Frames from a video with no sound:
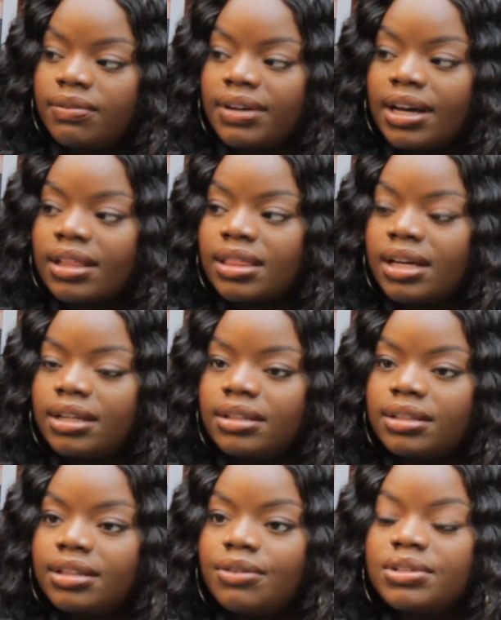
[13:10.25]
the fact that
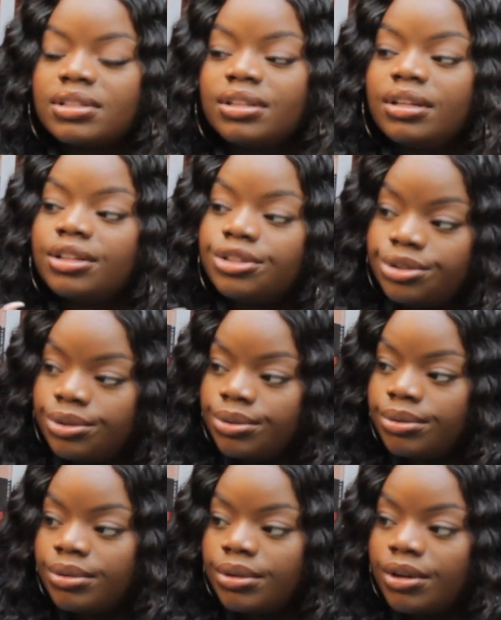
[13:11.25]
there is an
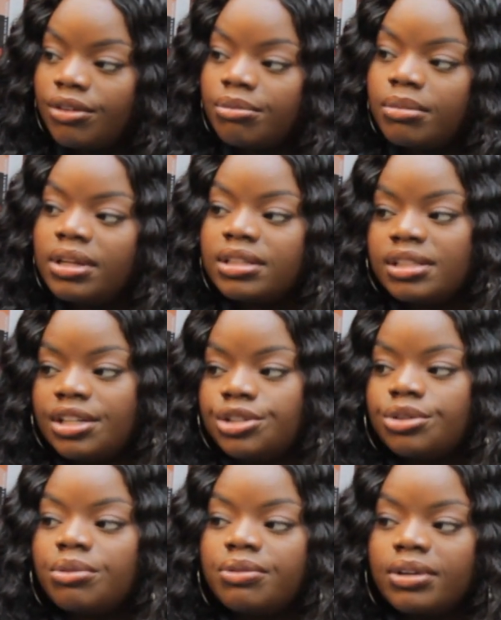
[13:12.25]
issue of
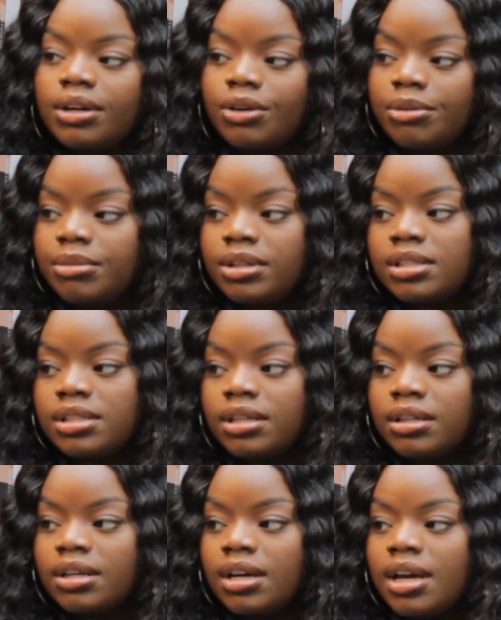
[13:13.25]
molestation within our
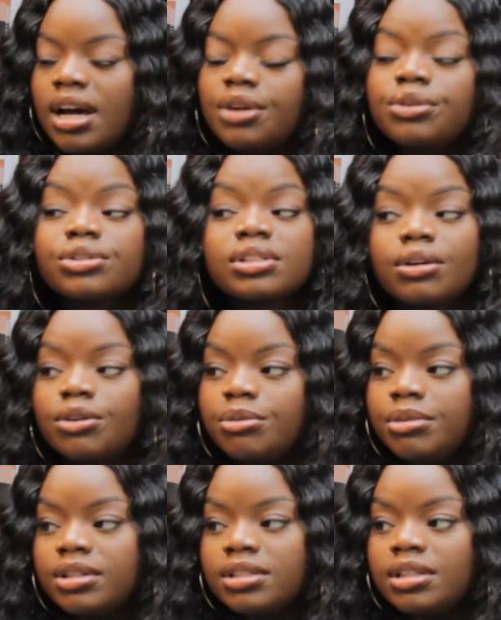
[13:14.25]
community, mm. and not just our
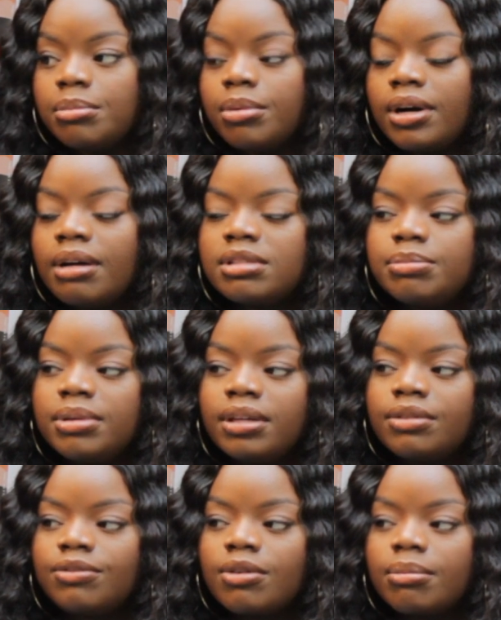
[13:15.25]
community, but I'm
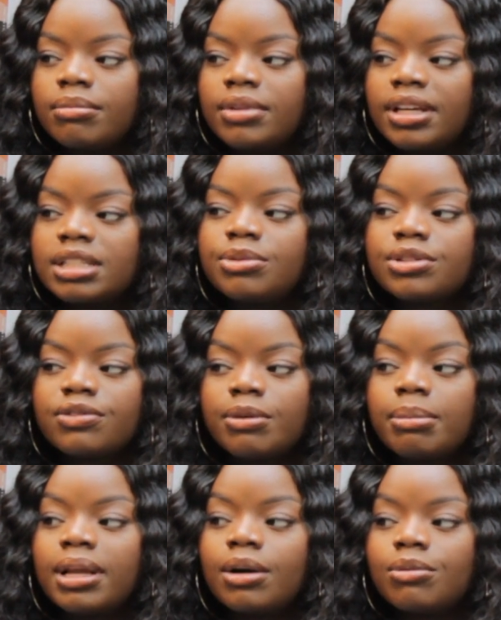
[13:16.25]
speaking from the experience of
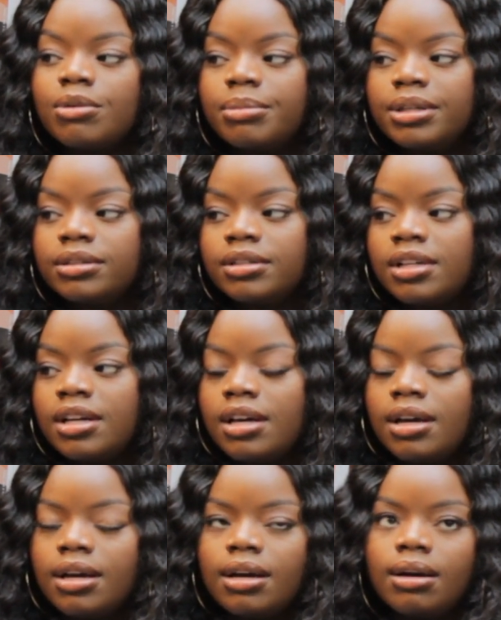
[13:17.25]
a black woman.
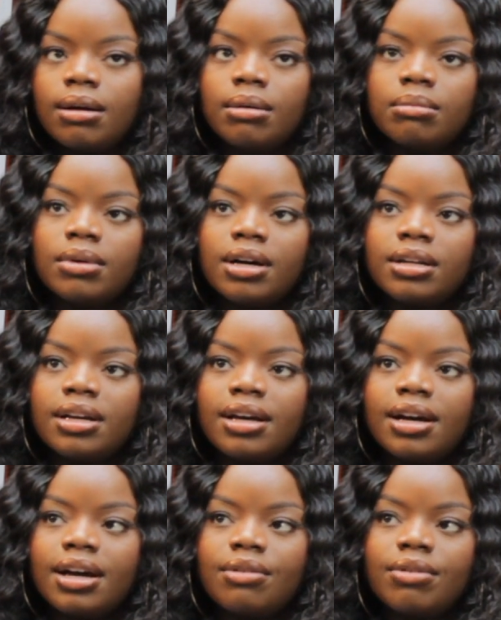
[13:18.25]
Mm. Um, and
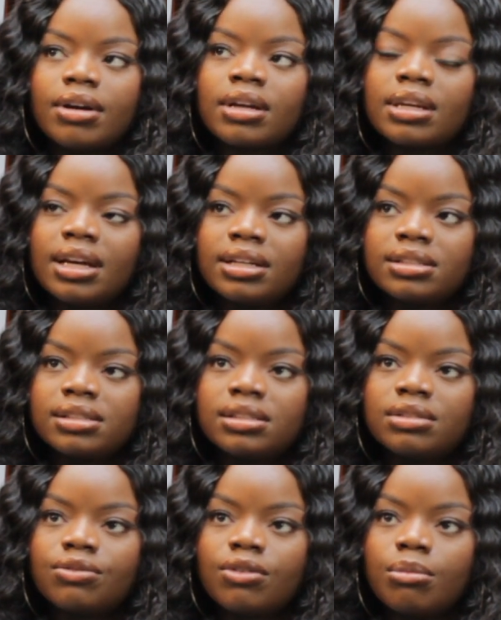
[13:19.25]
I, I
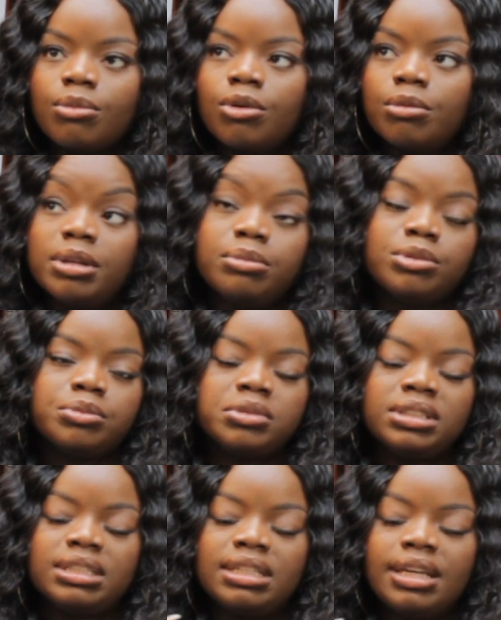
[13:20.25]
recognized from what people
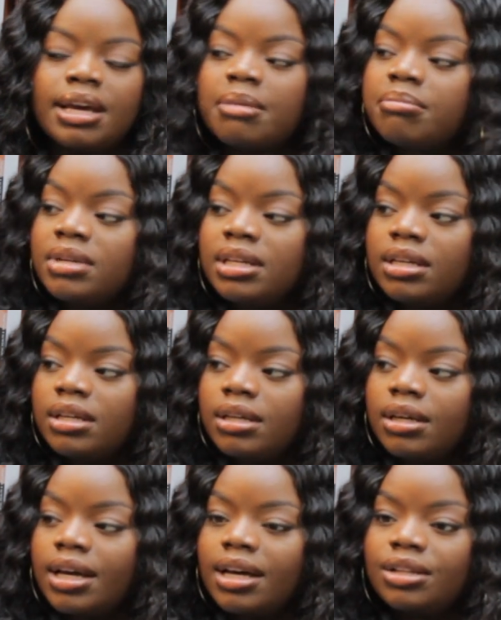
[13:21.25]
would DM
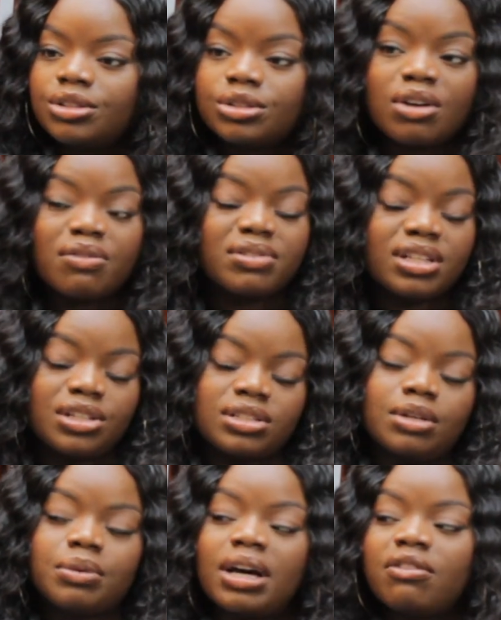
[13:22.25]
me and just
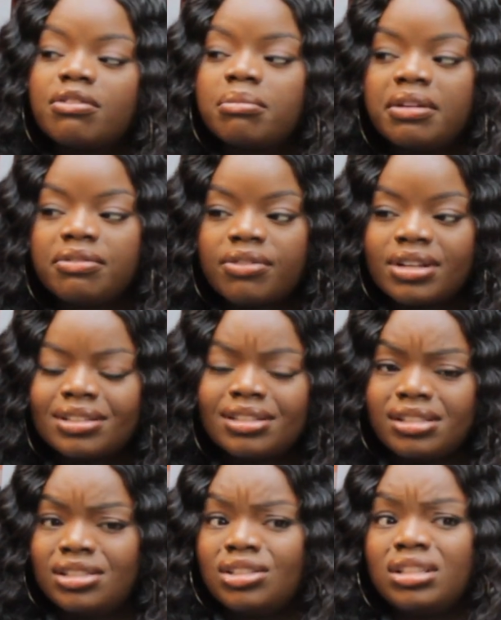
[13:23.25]
conversations I would have with my friends that
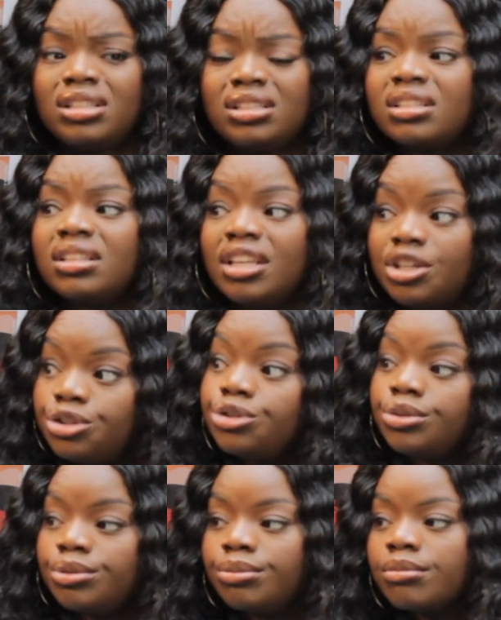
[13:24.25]
this is a this is an
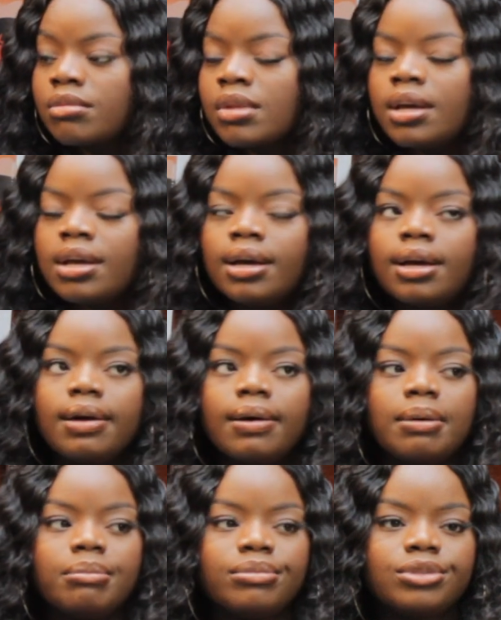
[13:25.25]
issue. Mm.
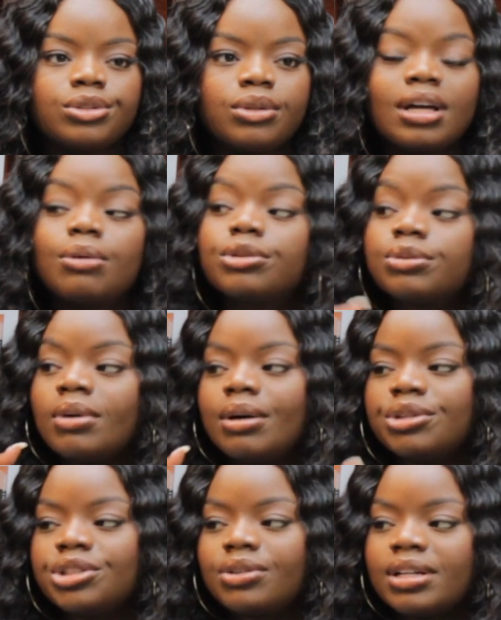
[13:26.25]
Um, so that was what I
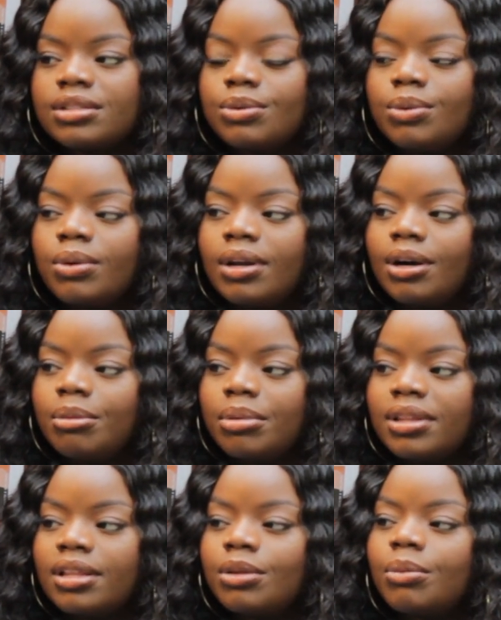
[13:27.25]
was trying to call out.
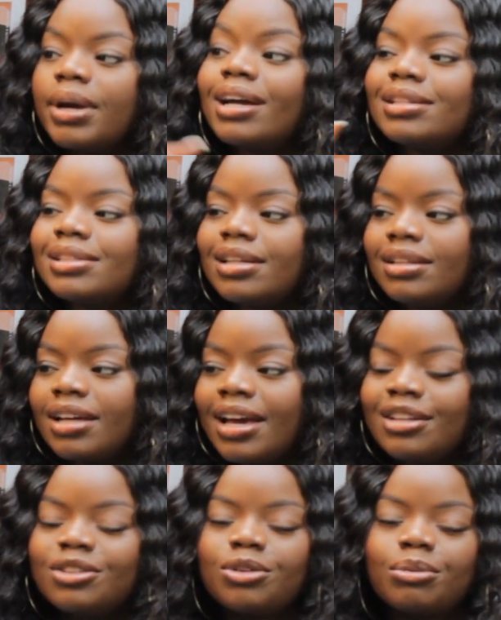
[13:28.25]
But then the way I said it, I
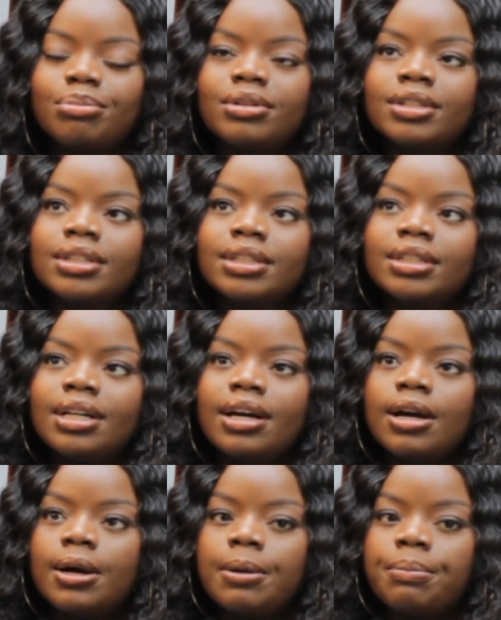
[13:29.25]
ended up,
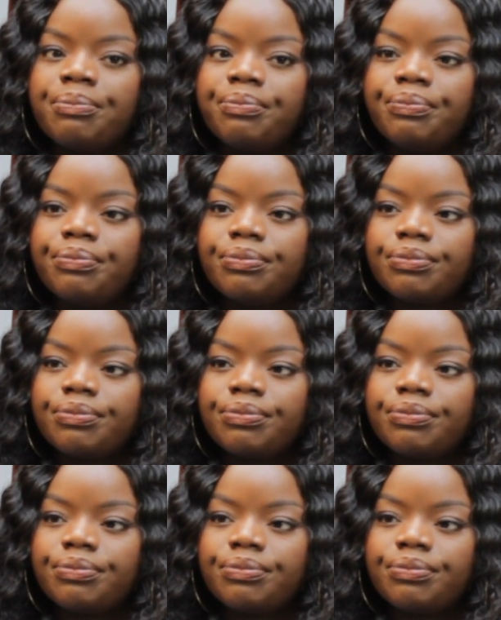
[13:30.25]
um,